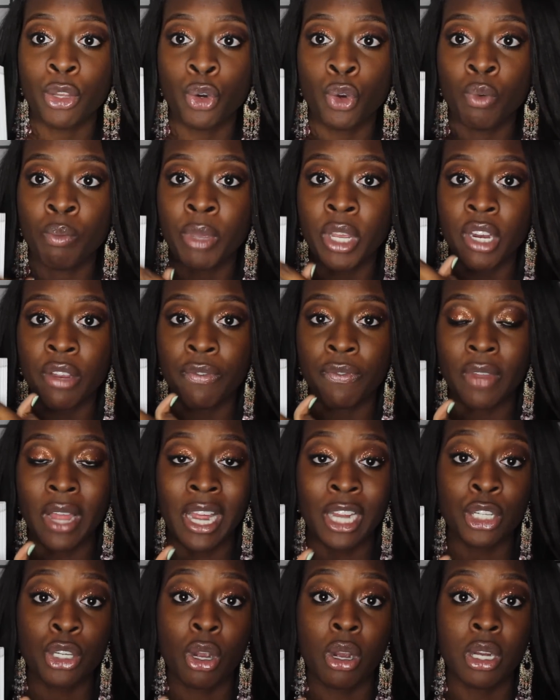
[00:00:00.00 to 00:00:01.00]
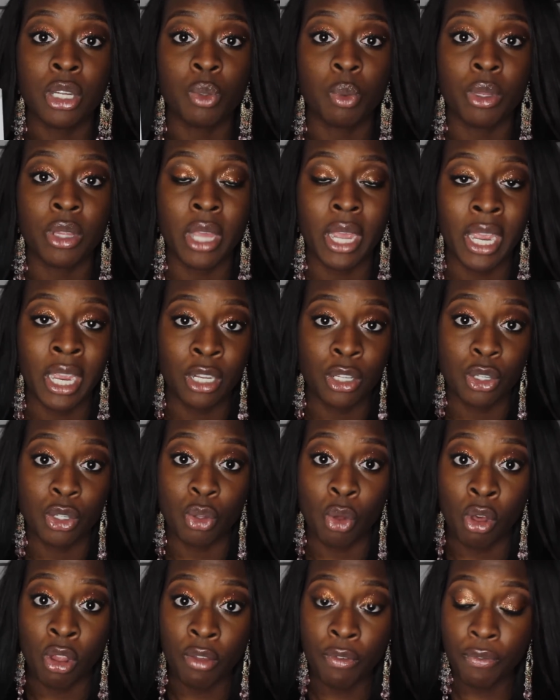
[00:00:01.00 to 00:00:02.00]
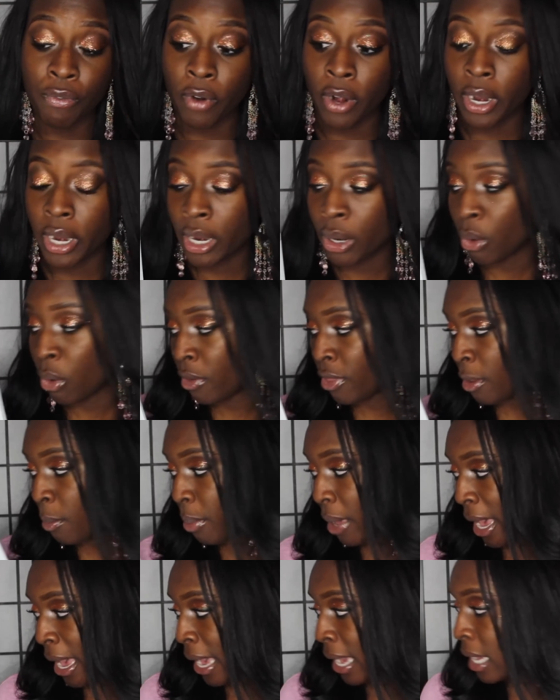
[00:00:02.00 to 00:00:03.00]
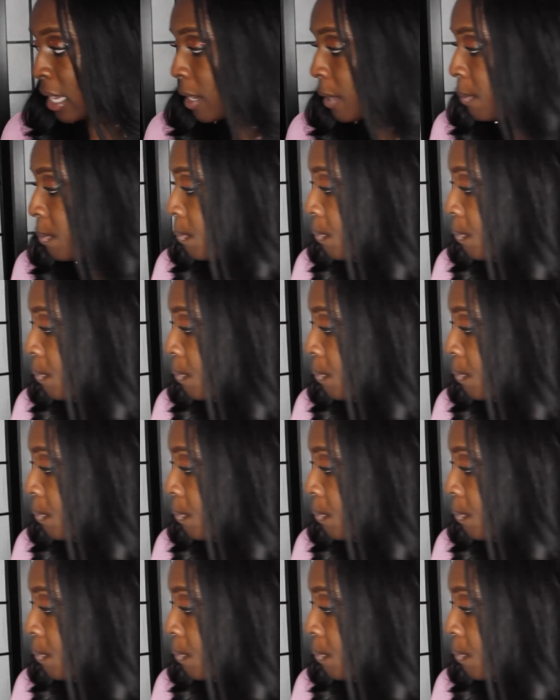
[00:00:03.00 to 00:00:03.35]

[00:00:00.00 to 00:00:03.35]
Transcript: little mini flashcards with the answers on the front and on the back